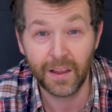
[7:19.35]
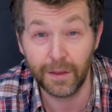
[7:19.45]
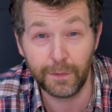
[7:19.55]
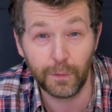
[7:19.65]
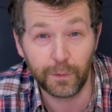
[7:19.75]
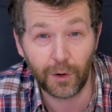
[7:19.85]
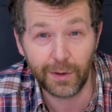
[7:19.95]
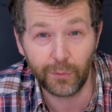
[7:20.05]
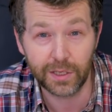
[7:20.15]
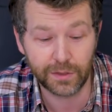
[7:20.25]
the full
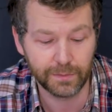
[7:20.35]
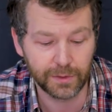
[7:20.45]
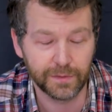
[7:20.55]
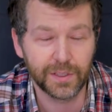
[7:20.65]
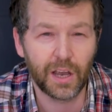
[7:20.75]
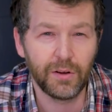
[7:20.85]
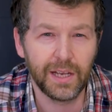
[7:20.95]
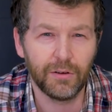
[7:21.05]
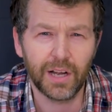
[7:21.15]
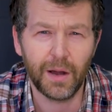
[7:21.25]
frame ones from sort of
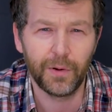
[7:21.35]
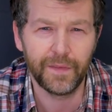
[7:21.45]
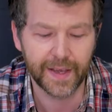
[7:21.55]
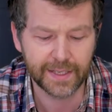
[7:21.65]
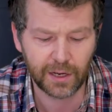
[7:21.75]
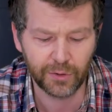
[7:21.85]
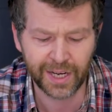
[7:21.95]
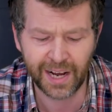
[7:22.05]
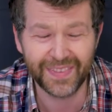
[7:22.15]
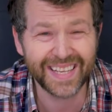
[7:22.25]
Sony, are a couple of years old now.